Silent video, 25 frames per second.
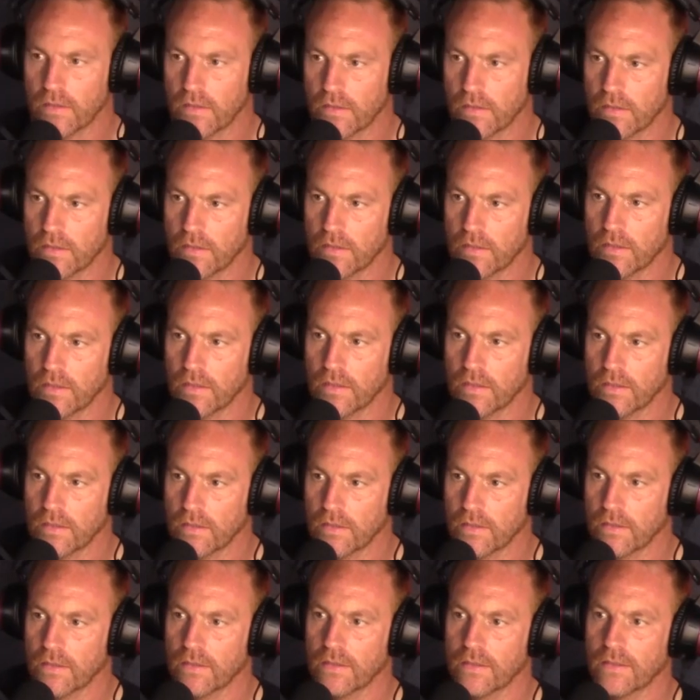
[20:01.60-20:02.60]
everything.
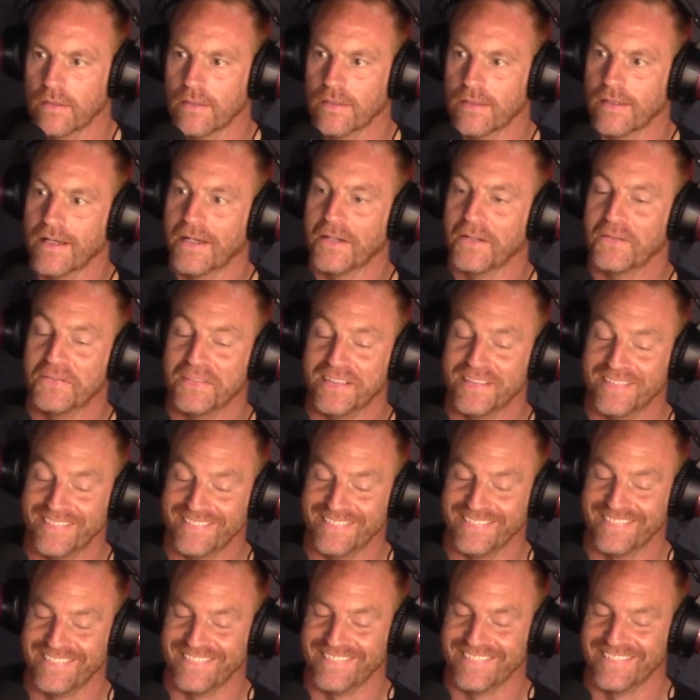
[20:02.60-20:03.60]
I mean, it's
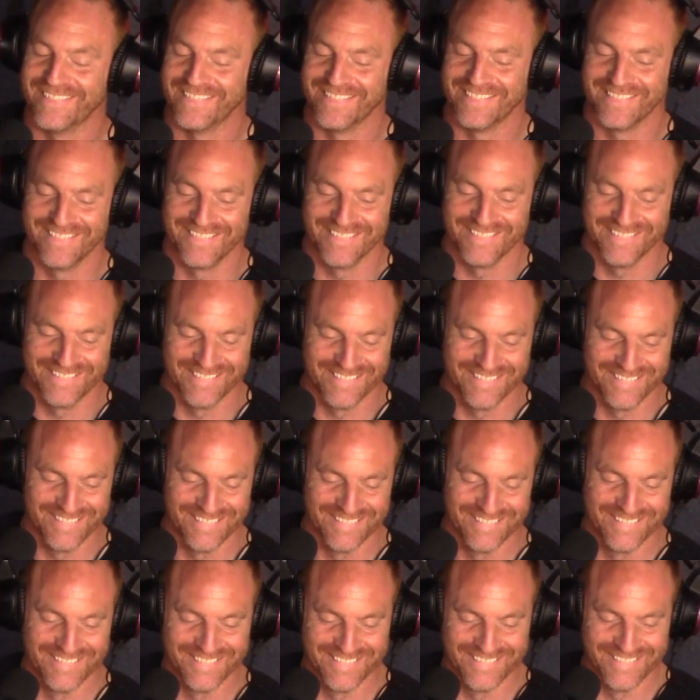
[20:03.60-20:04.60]
kind of.
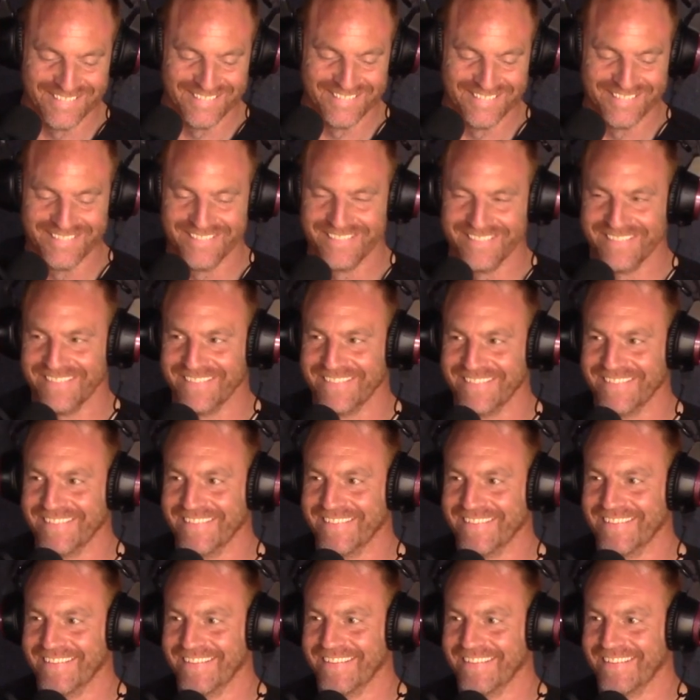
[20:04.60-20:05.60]
Um,
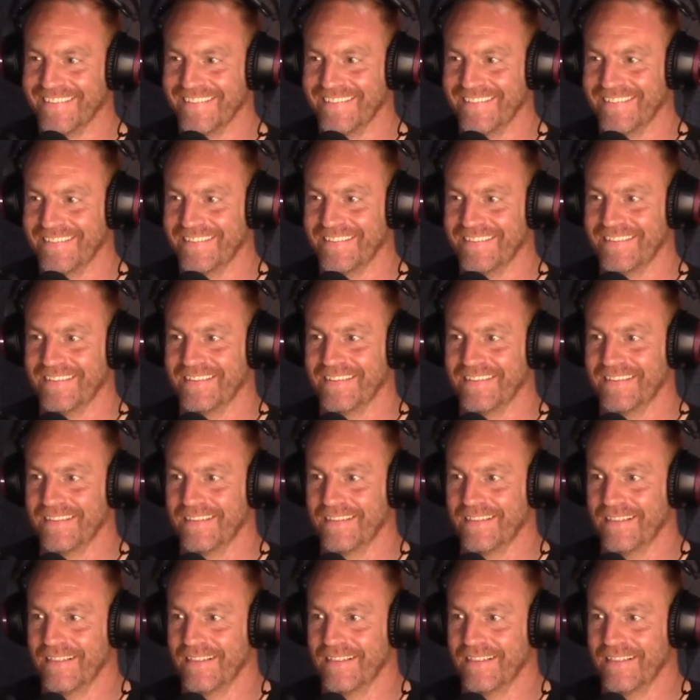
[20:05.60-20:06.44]
my